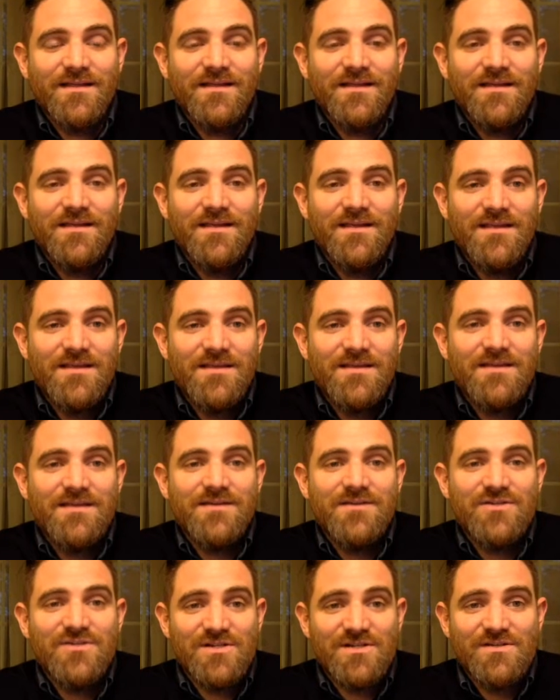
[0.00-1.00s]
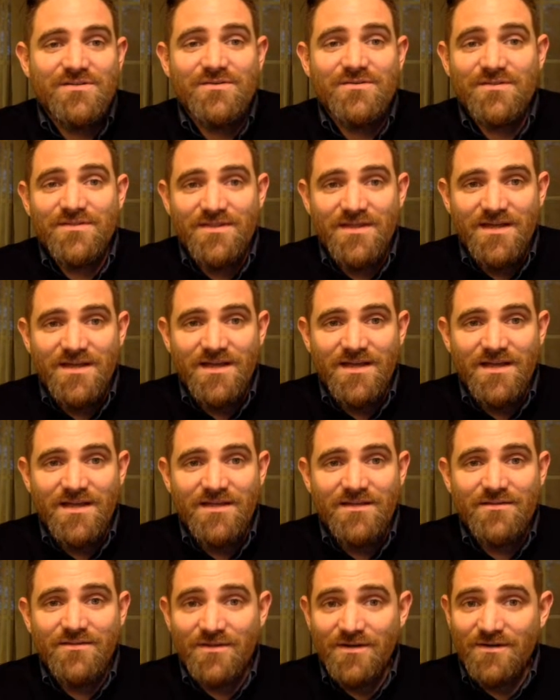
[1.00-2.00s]
He, she, or
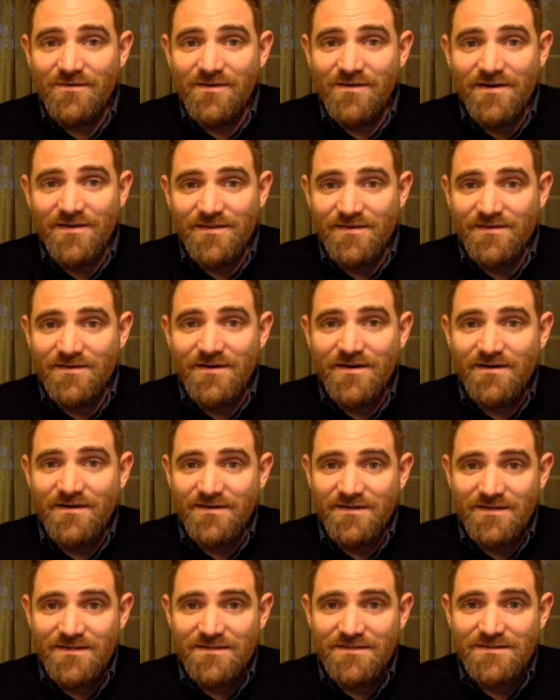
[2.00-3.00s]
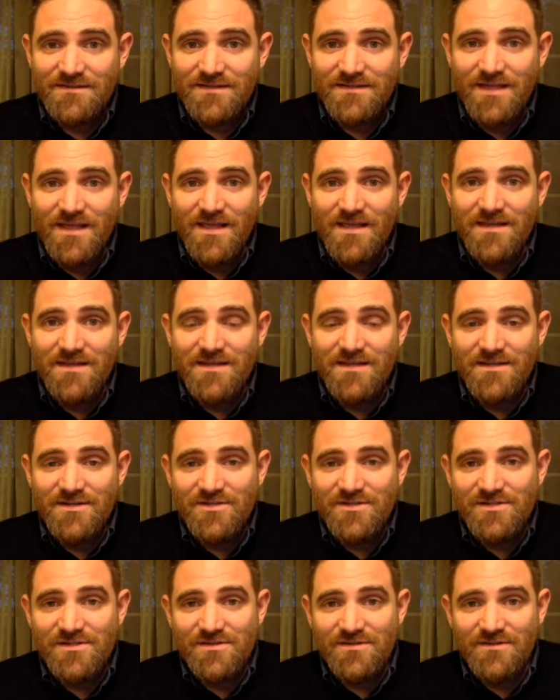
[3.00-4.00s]
they look around in the darkness, and he,
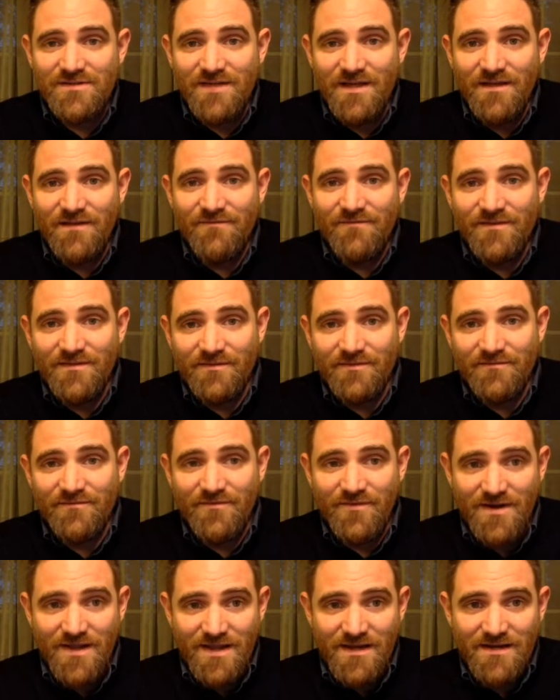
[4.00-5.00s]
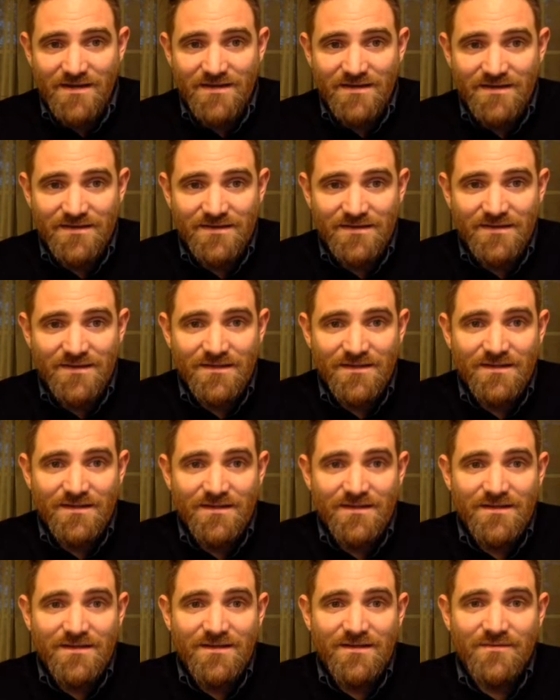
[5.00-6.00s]
she, or they feel afraid.
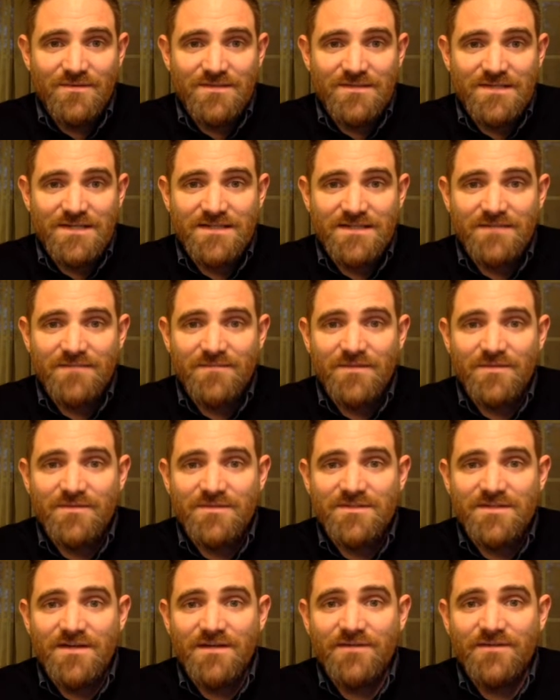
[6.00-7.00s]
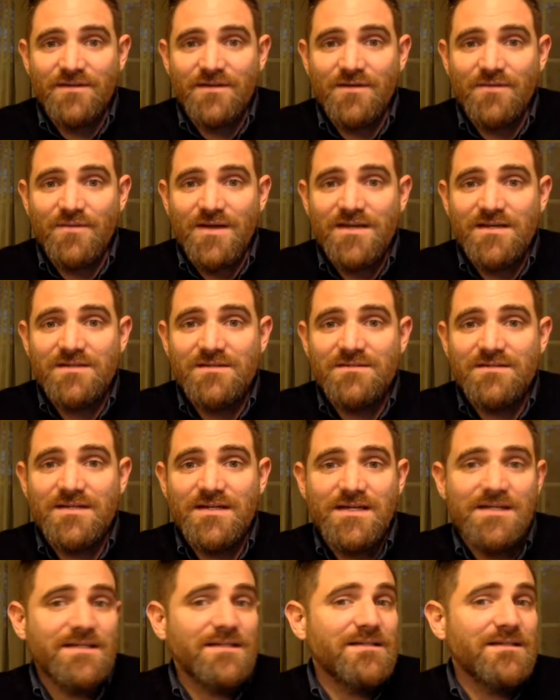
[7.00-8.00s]
It was like something was out there waiting to
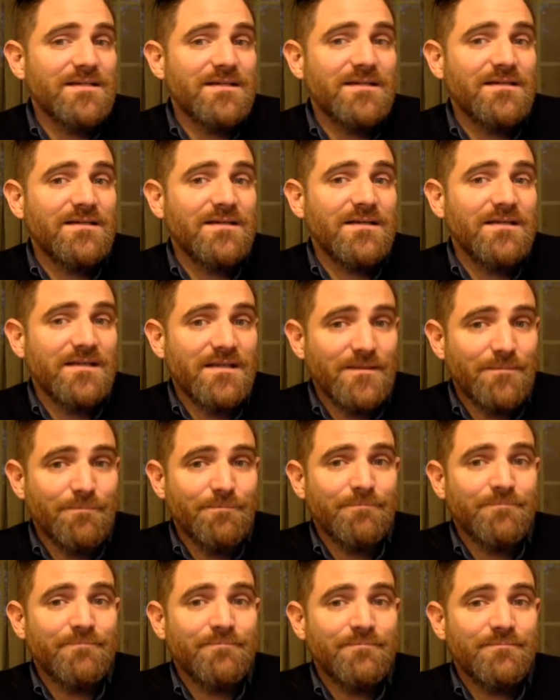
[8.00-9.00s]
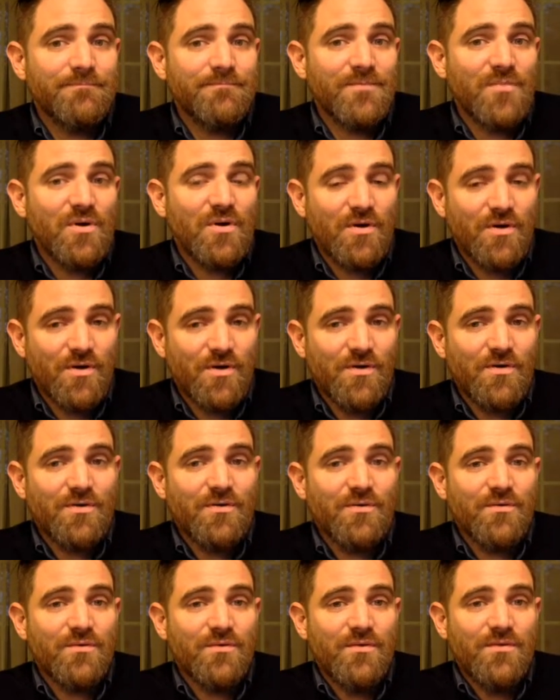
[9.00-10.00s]
get him, her,
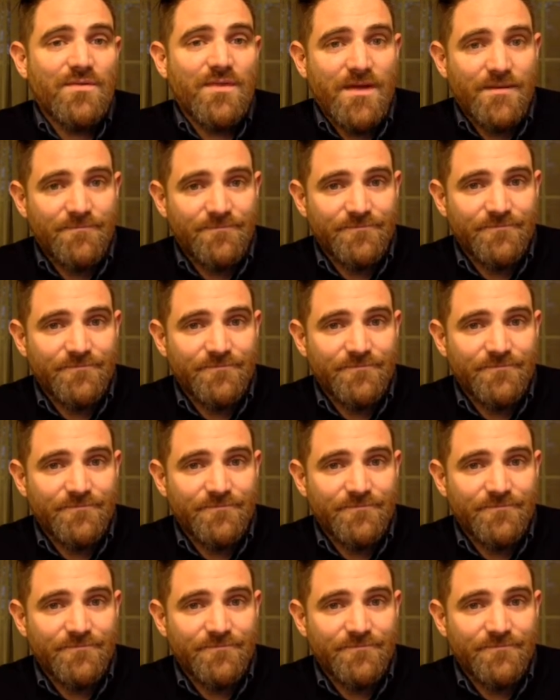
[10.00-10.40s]
or them.